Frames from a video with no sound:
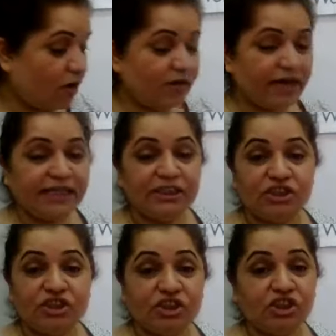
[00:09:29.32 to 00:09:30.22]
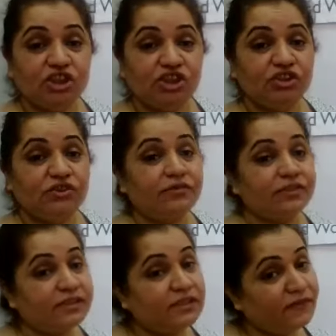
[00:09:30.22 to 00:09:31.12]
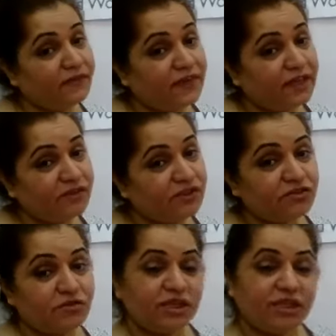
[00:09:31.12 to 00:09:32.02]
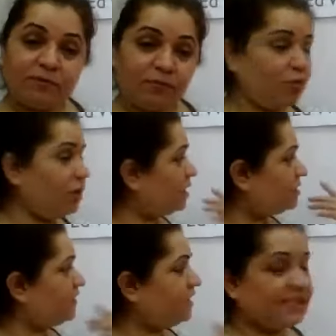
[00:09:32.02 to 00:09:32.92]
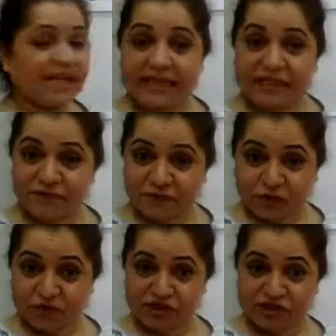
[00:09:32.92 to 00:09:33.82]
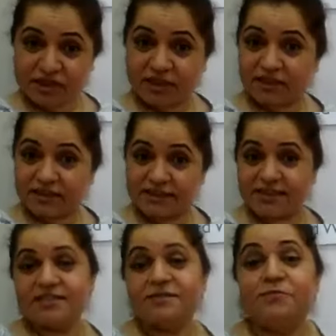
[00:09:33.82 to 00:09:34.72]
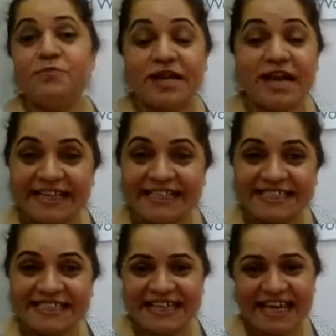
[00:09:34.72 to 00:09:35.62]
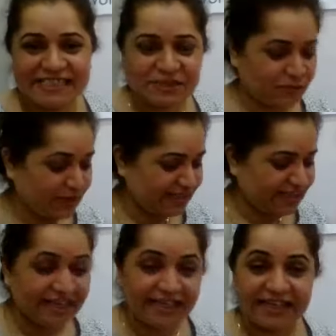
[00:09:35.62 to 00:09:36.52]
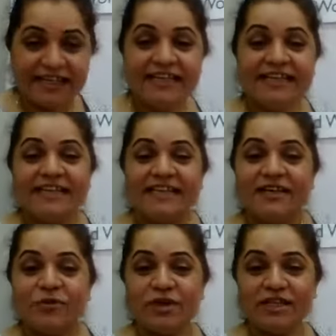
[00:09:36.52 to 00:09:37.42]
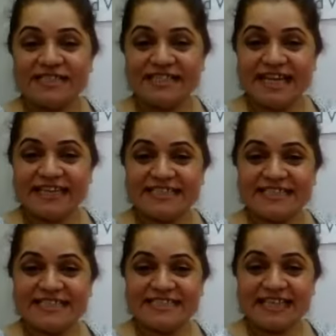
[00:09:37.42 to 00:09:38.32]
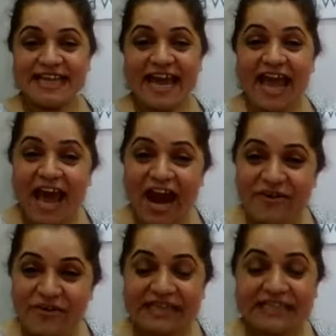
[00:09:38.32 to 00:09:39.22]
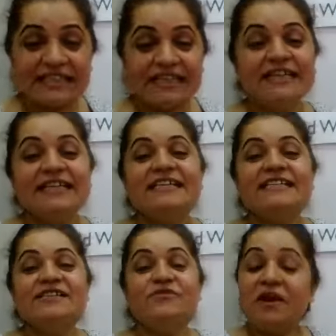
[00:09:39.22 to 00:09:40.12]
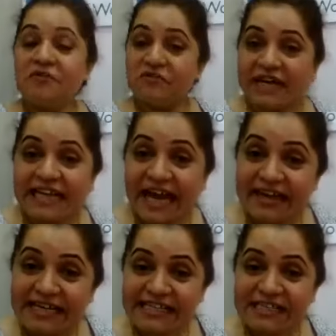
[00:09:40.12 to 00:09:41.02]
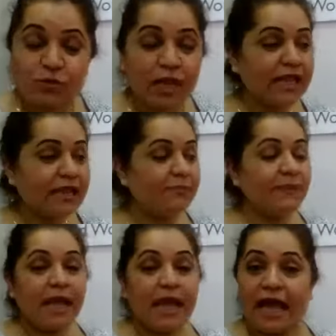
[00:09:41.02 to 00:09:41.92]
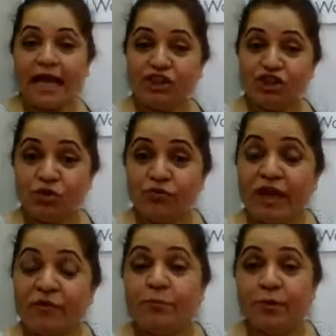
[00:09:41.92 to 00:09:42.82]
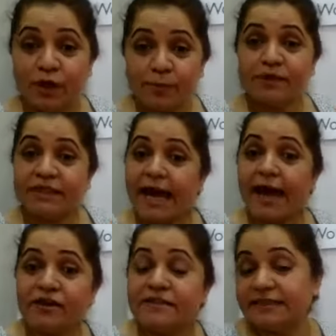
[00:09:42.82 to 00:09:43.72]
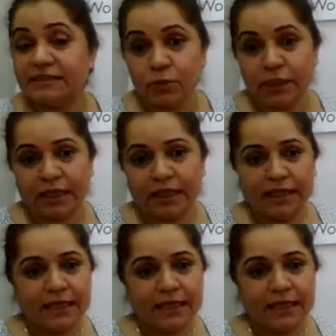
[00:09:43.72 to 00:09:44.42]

orange. There was another thing which is orange. This looks very nice with orange color. This is a bright, nice bright color. What is this? Carrot. So we have red carrots as well. And you know, we have purple carrots as well.